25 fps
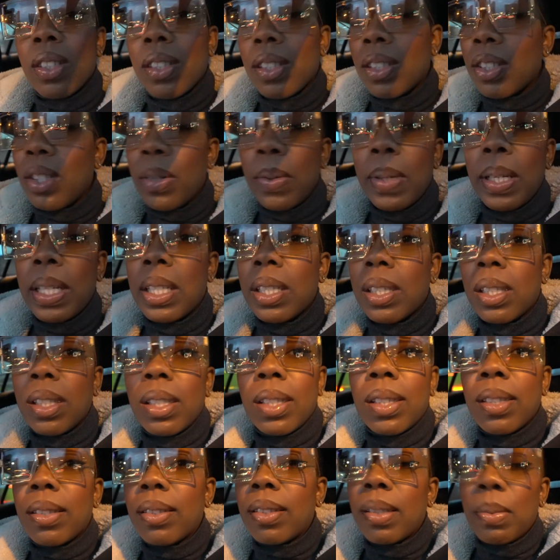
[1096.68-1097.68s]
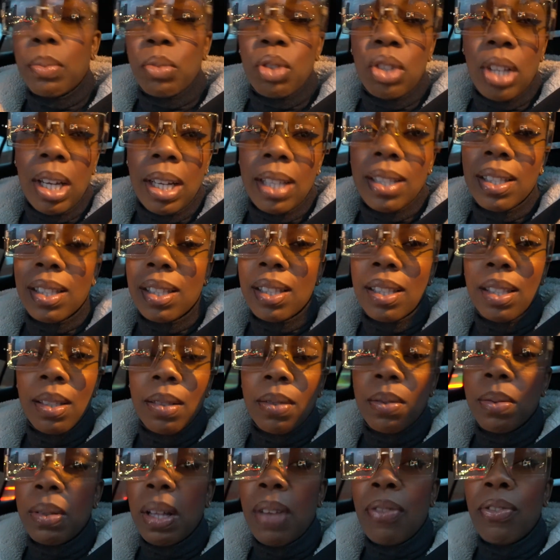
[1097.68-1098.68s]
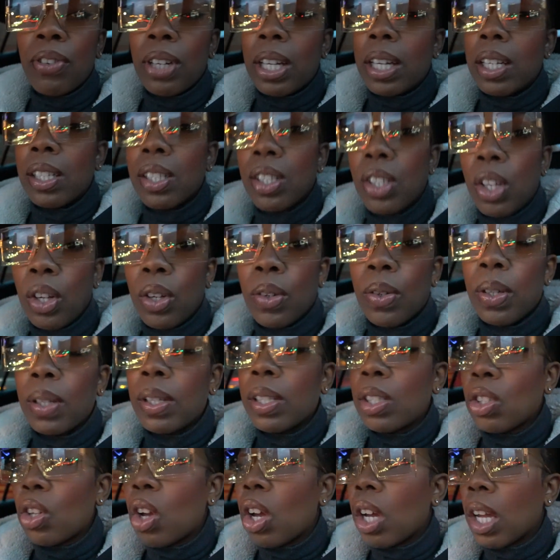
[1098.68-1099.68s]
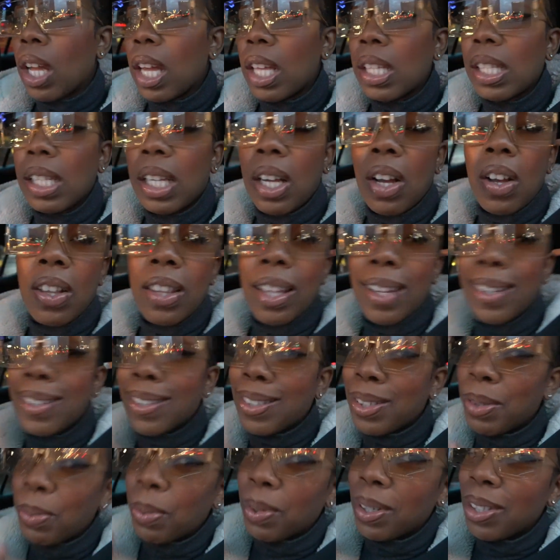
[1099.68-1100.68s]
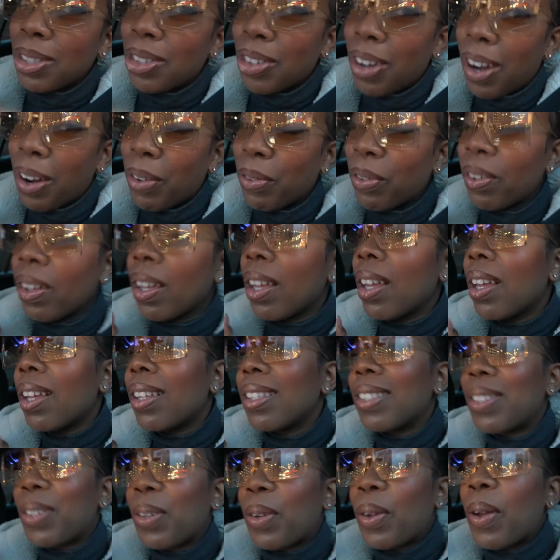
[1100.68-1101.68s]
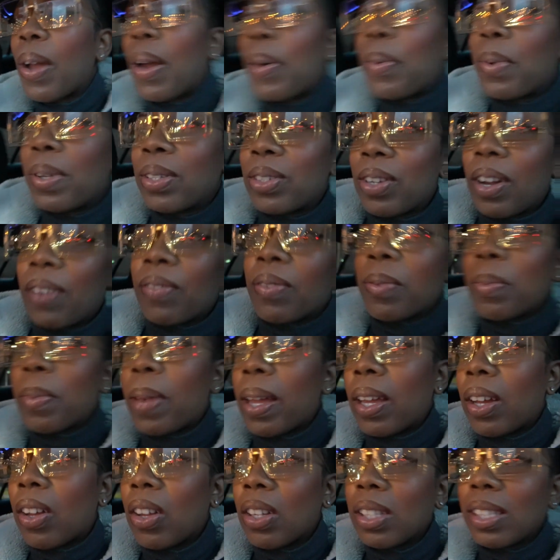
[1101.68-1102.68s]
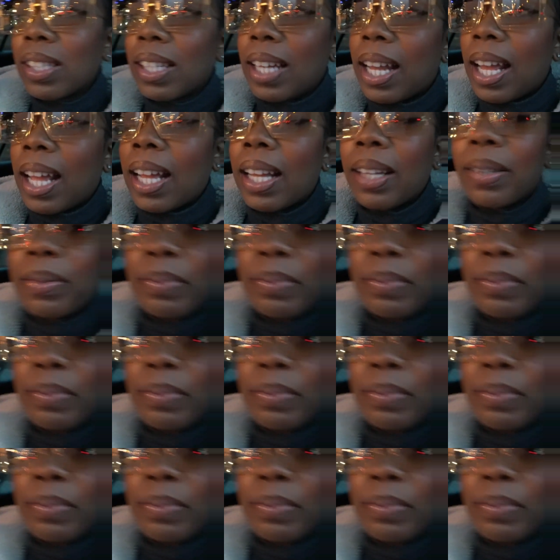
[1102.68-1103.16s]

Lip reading: doing some checks and stuff on it, so he's got a flexi car that he doesn't want to drive. So we're driving my car today.